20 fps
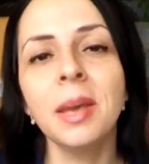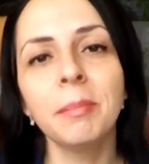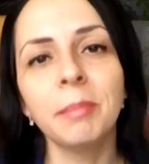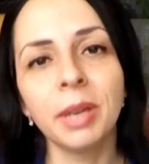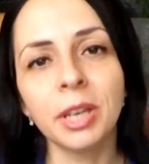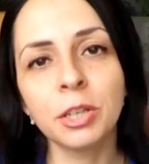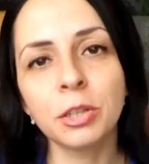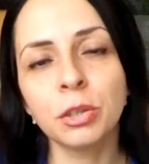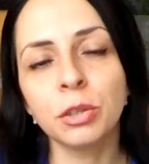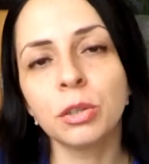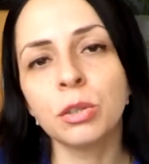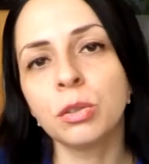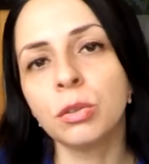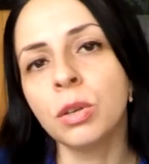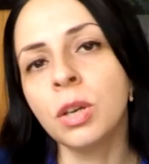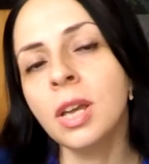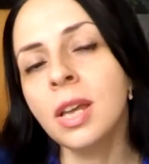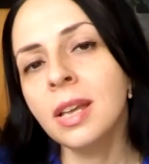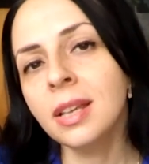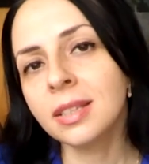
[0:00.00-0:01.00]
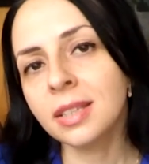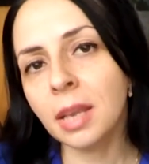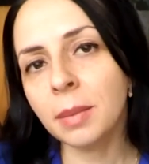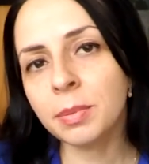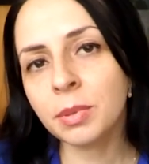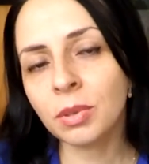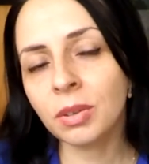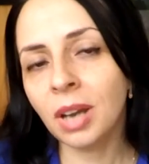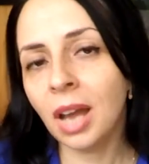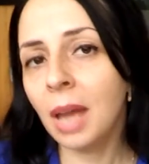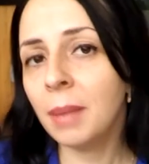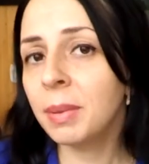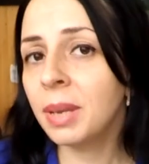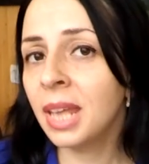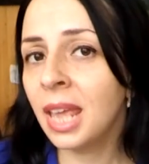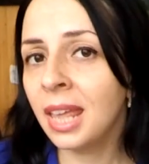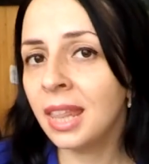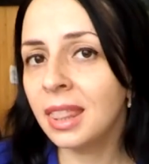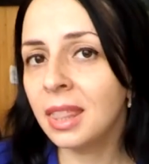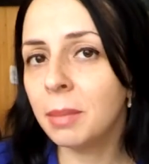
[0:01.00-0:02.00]
make sure to subscribe and
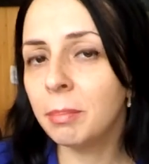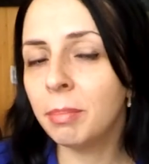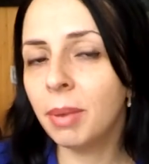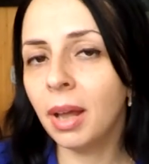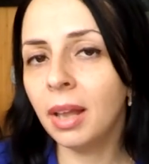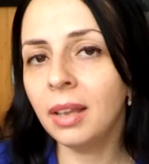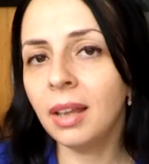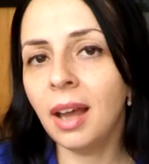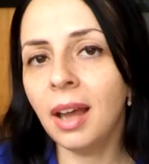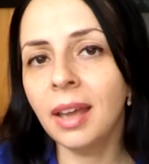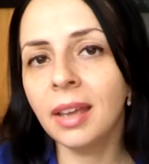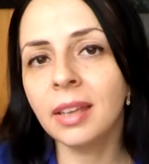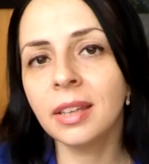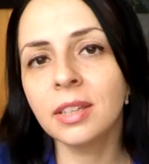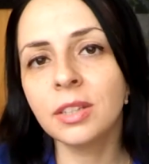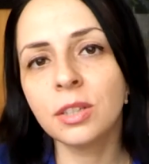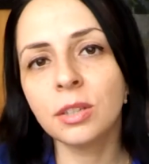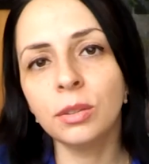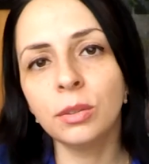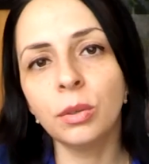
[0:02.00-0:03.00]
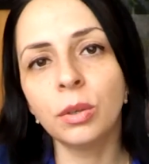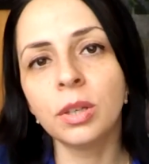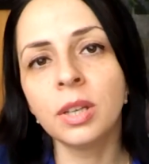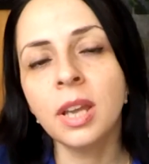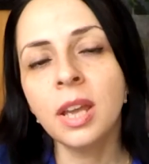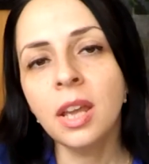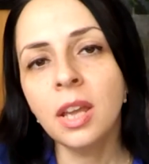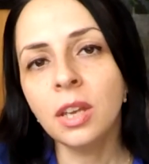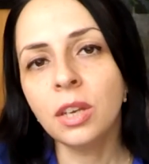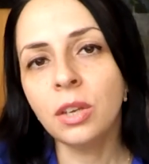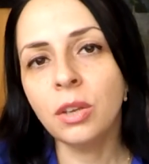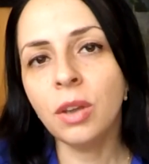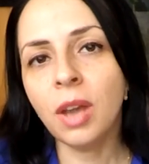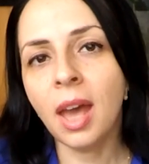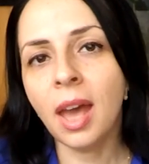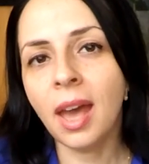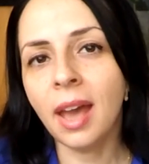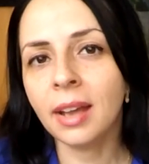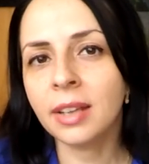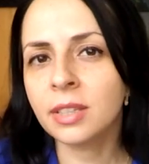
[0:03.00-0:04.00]
hit the bell icon to learn new
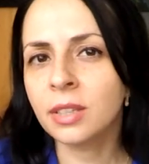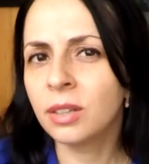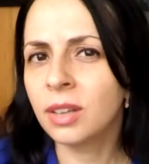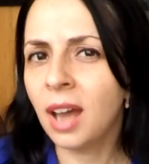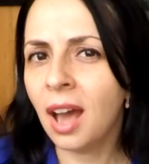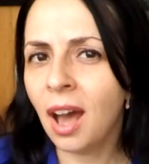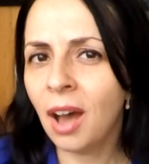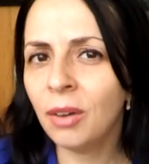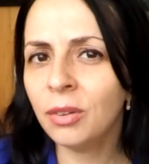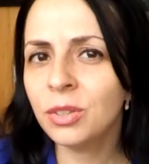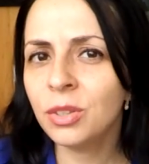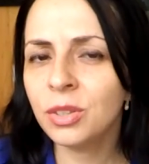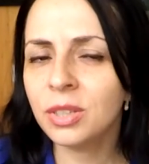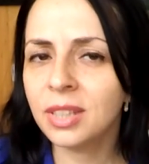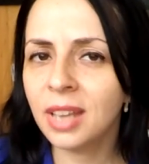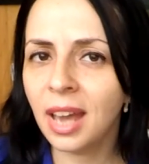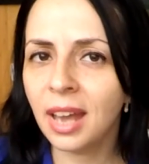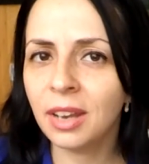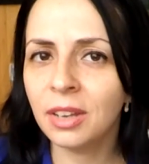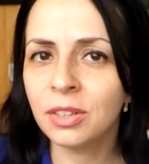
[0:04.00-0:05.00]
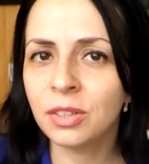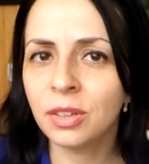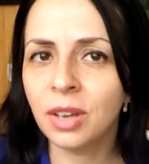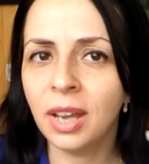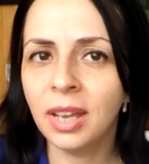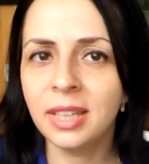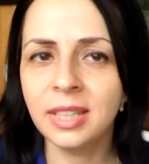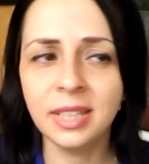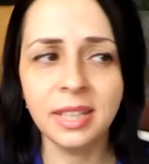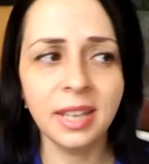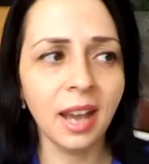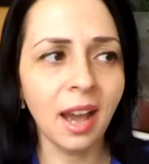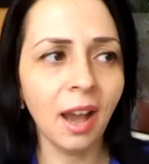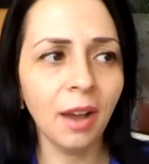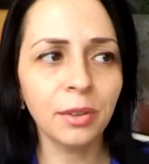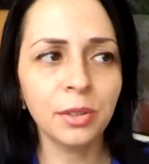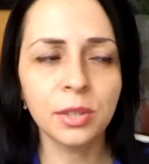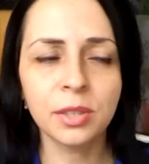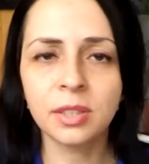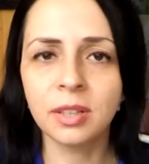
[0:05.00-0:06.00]
hacks on how to get into IT,
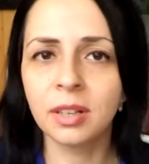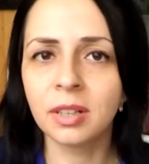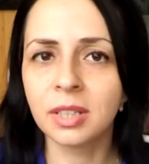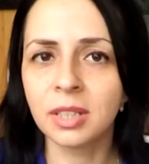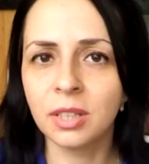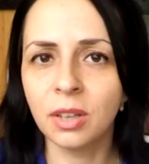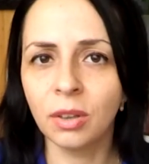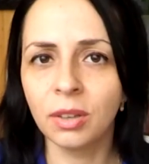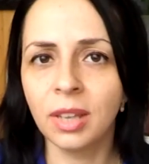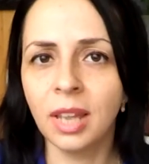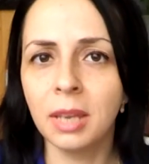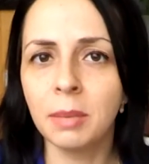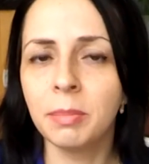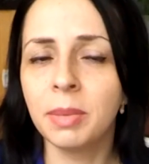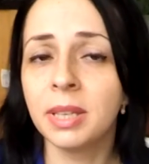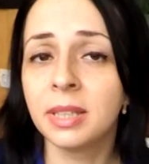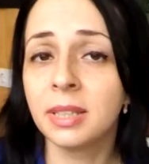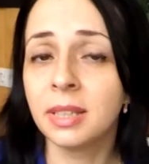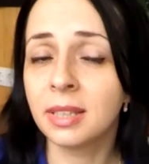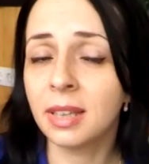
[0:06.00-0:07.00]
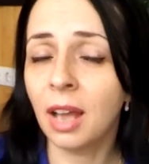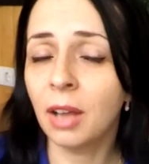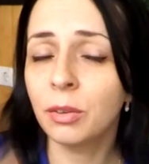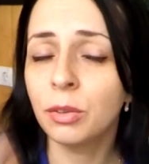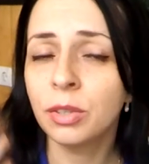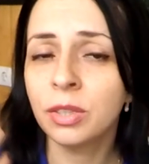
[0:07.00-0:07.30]
how to start an online business, how to